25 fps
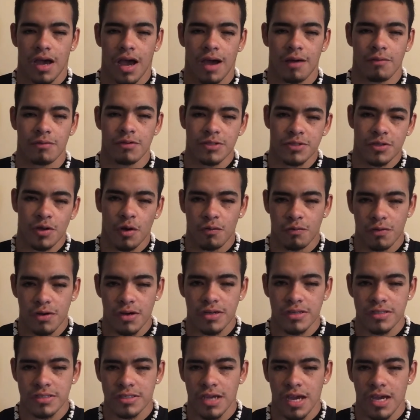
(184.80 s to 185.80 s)
I was
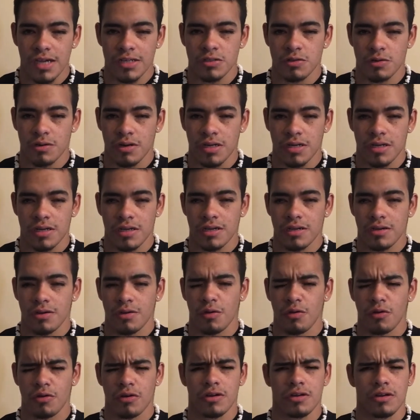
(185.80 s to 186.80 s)
over exaggerating
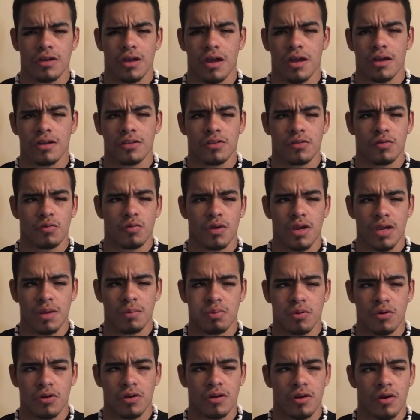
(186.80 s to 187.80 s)
or a
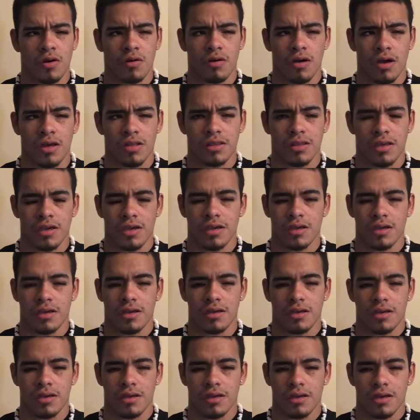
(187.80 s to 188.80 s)
3.0 I think.
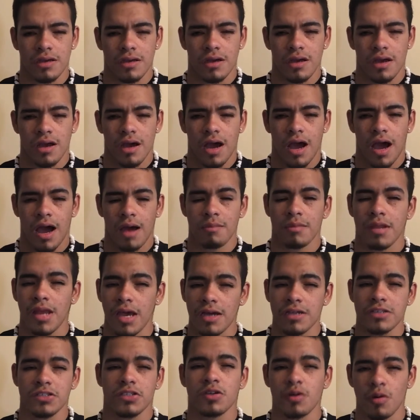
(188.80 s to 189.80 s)
I'm
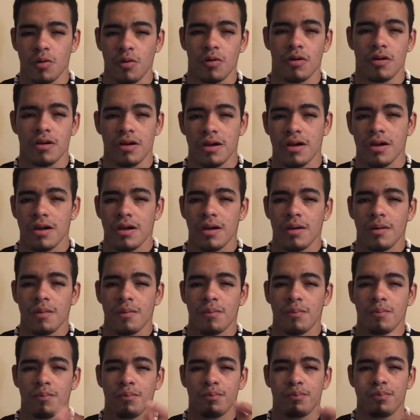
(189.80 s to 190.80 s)
not sure,
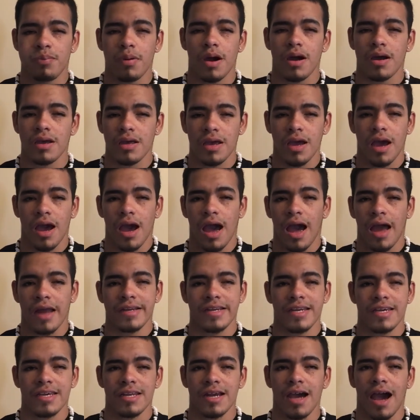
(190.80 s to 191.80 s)
but
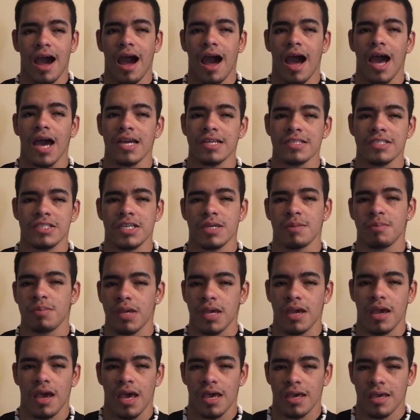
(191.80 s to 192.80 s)
I need a high
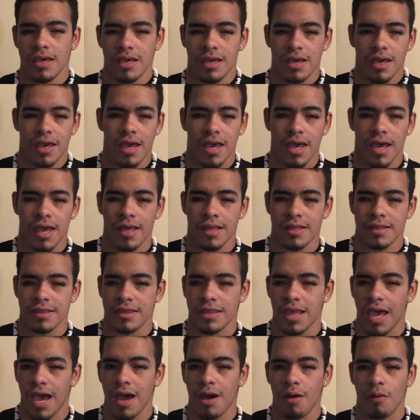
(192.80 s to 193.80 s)
GPA
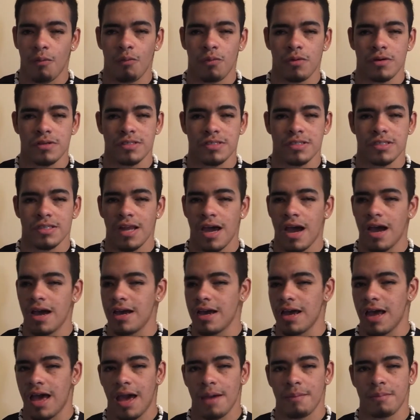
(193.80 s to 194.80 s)
and that was
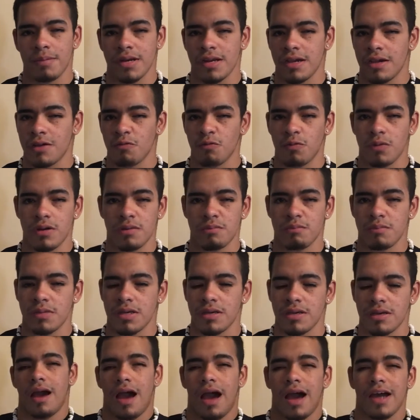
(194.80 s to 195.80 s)
not happening with
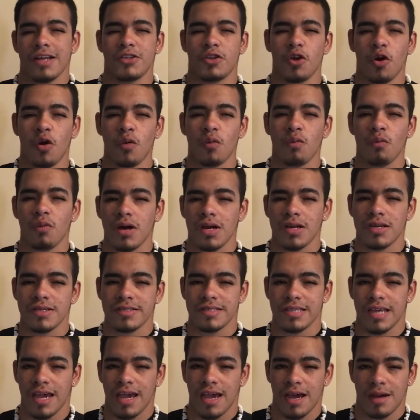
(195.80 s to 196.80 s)
me. I don't want
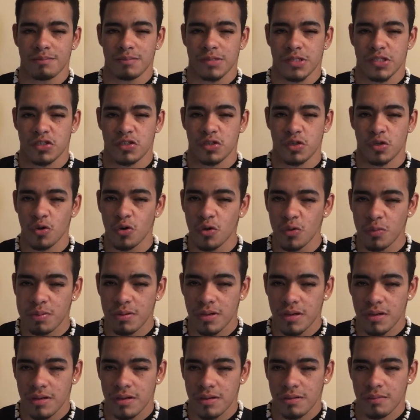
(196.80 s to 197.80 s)
to say I'm
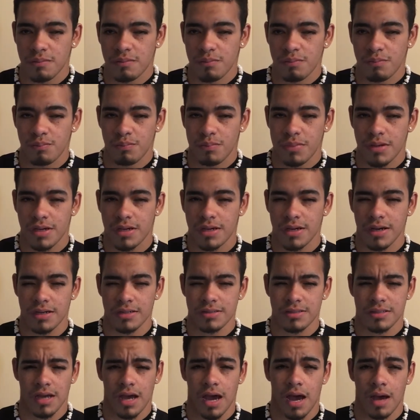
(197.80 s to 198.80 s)
stupid
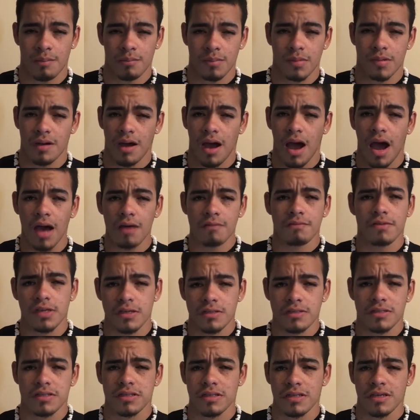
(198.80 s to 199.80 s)
because I'm
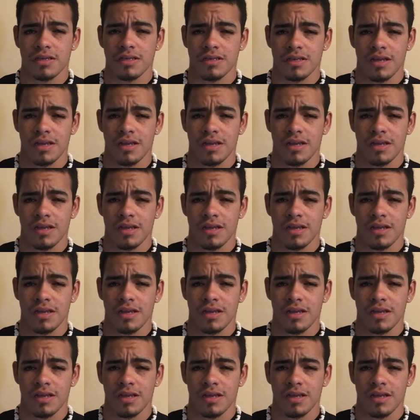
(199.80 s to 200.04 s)
obviously